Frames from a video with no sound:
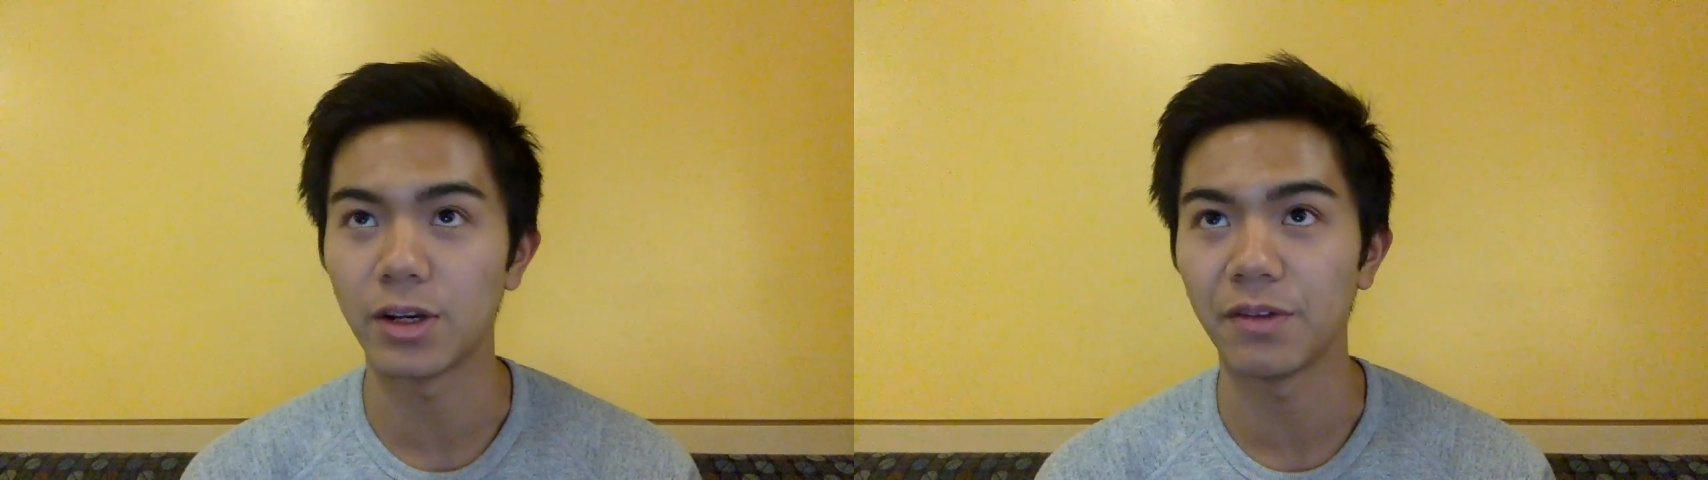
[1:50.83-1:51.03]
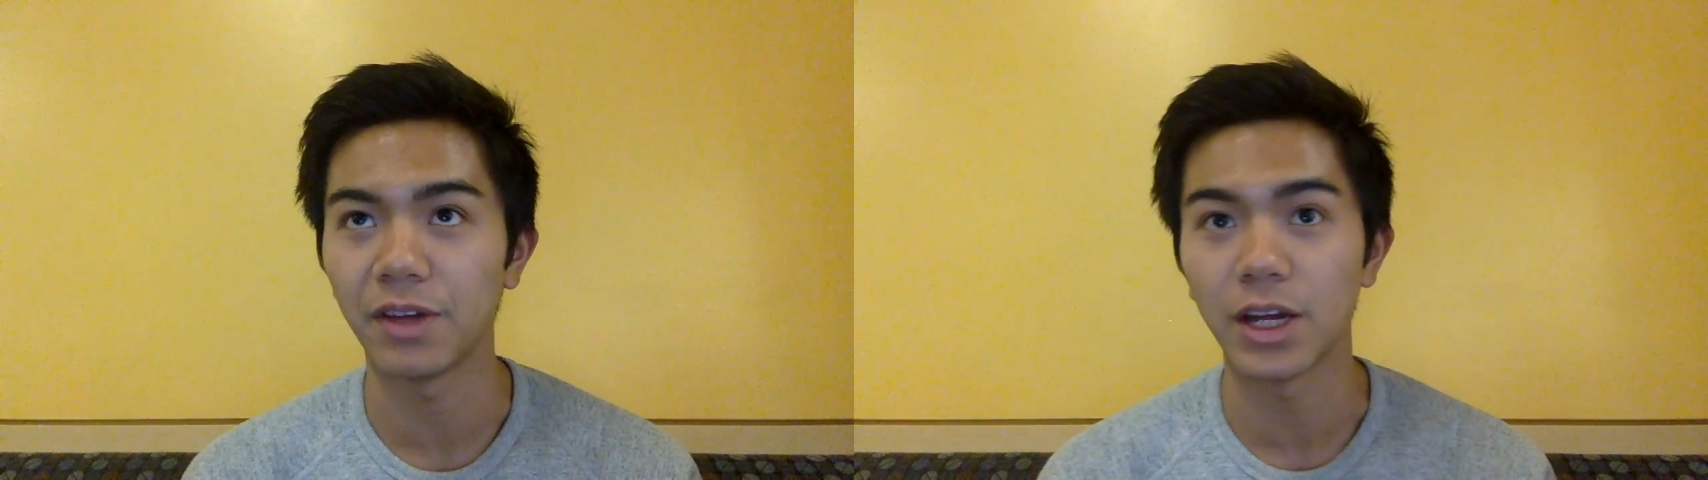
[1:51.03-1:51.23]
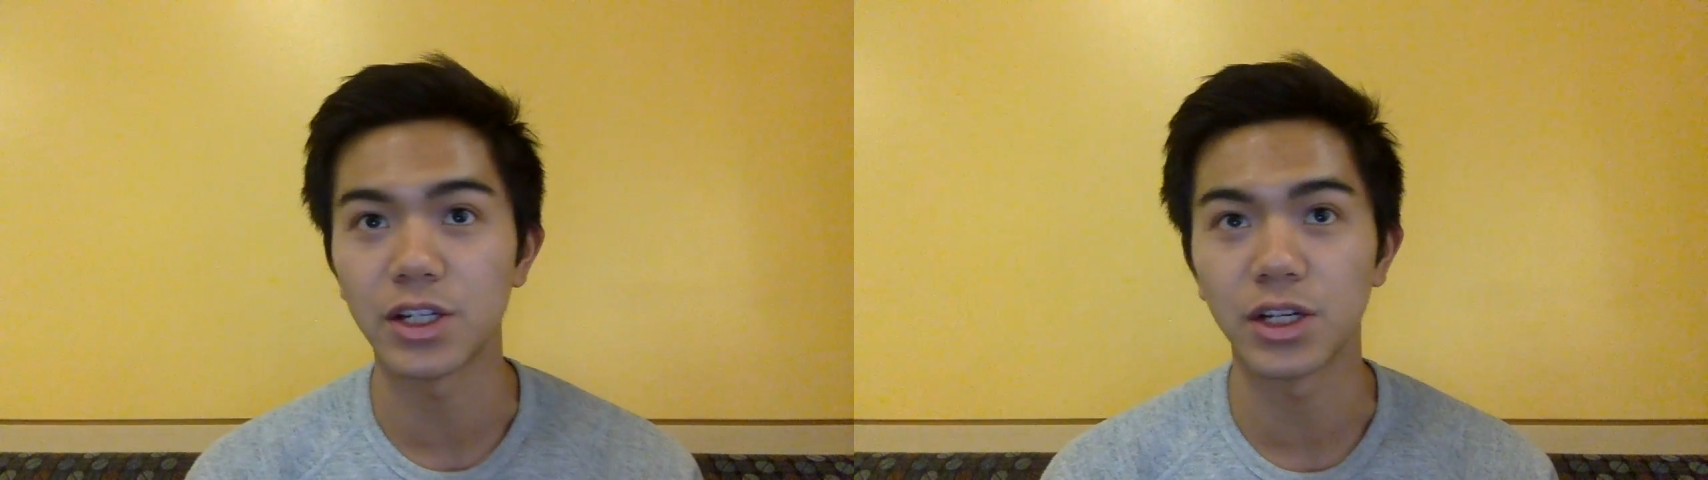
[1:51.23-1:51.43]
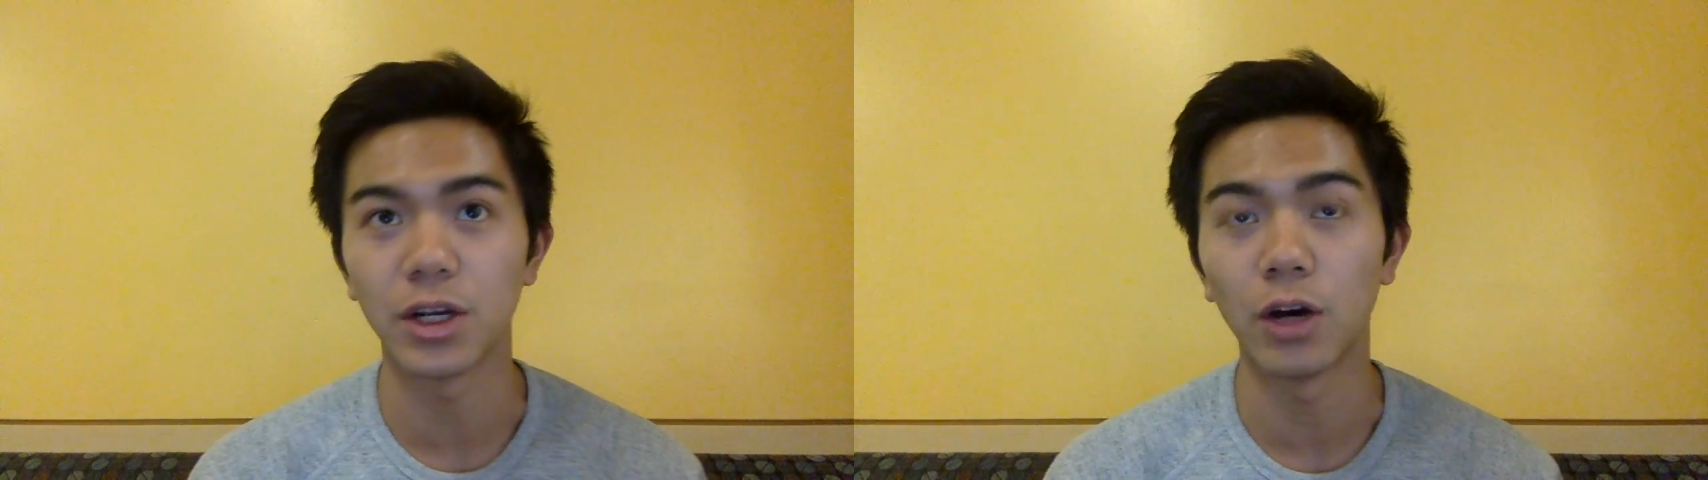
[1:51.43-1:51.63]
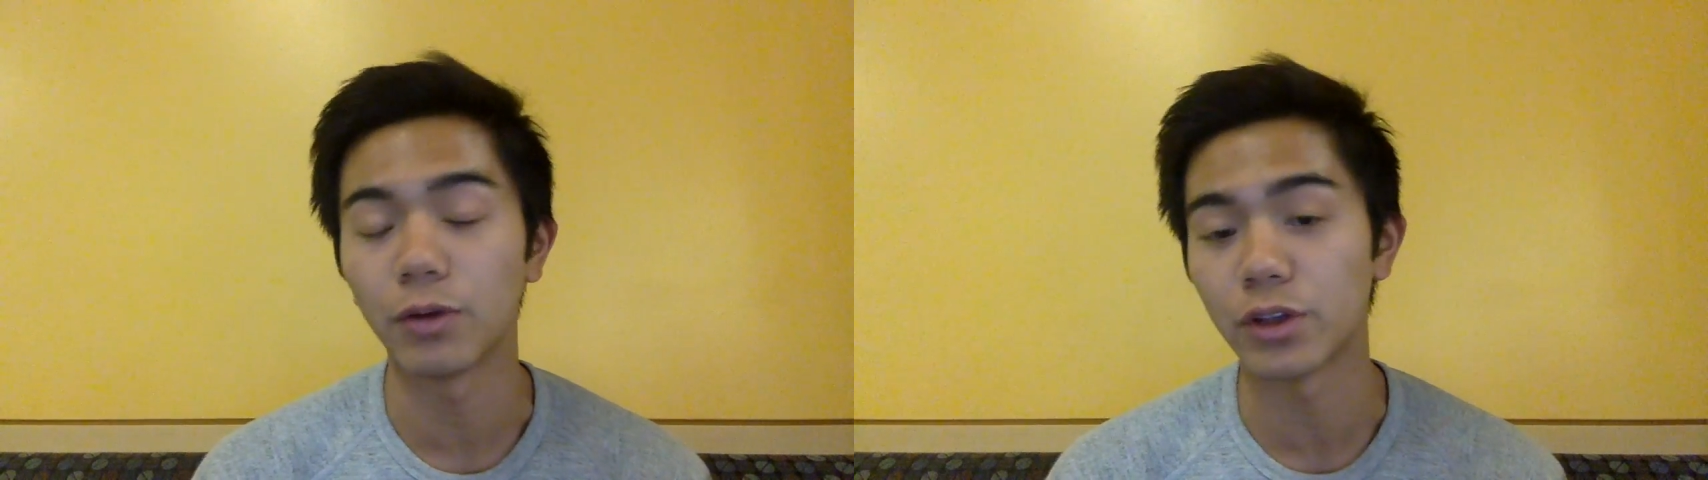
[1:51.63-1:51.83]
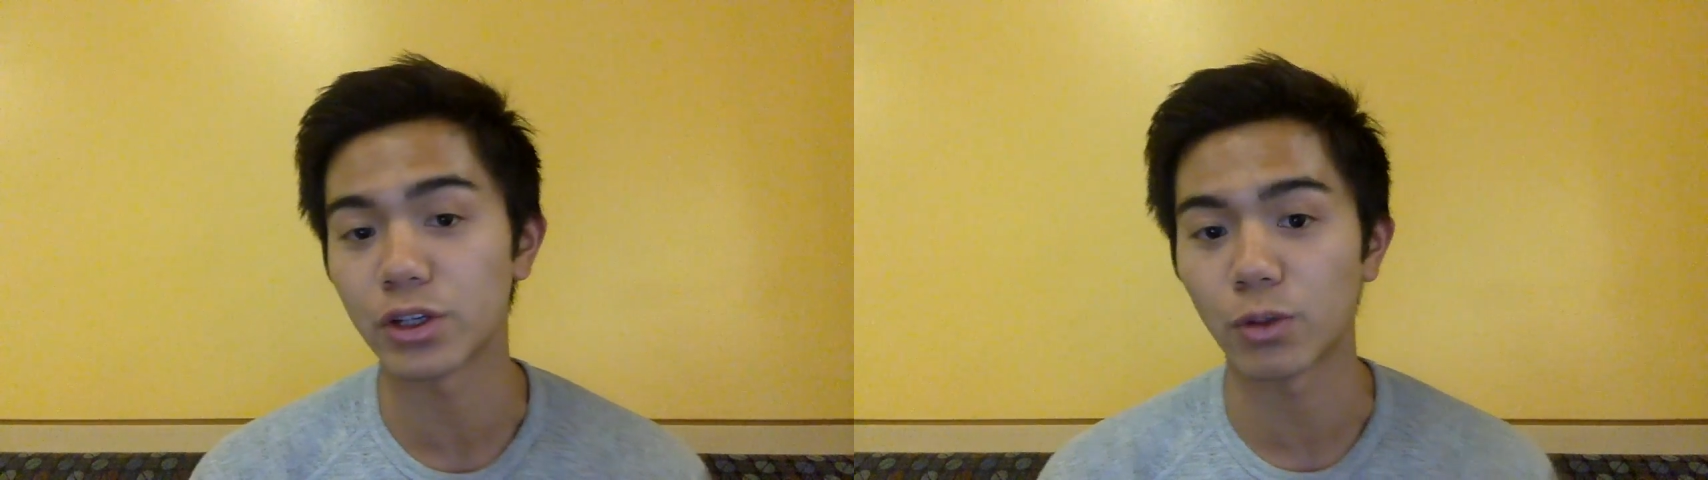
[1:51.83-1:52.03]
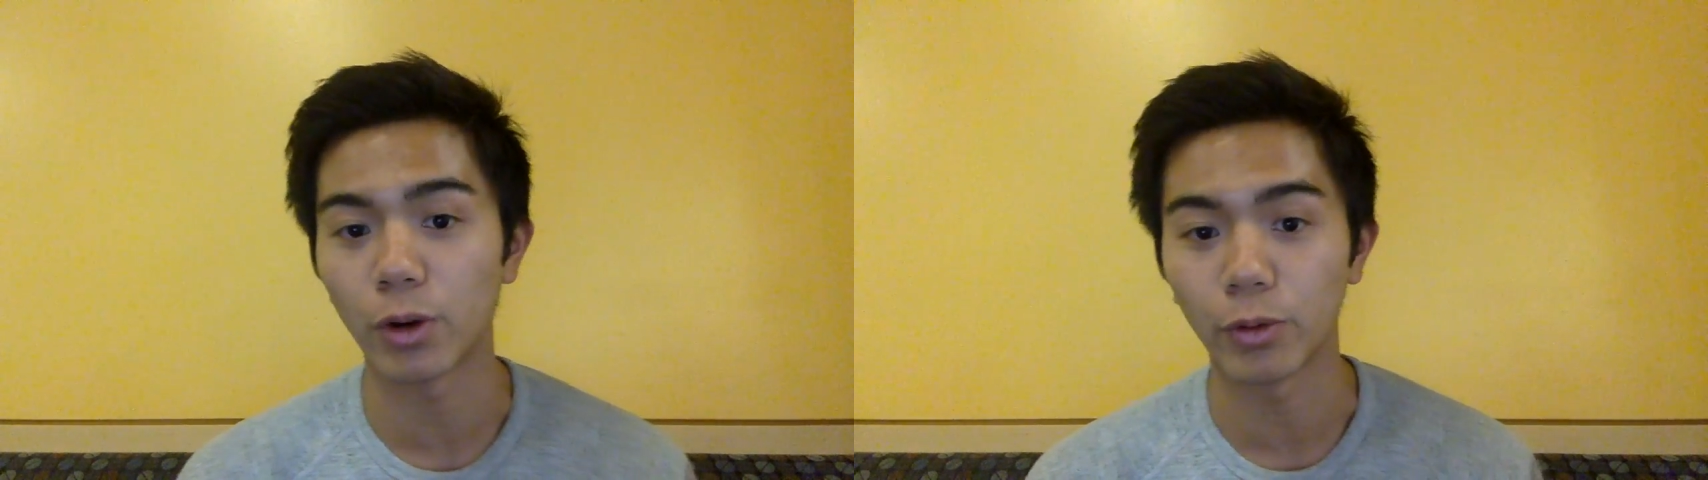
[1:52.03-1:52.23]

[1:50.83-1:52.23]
deviation over the square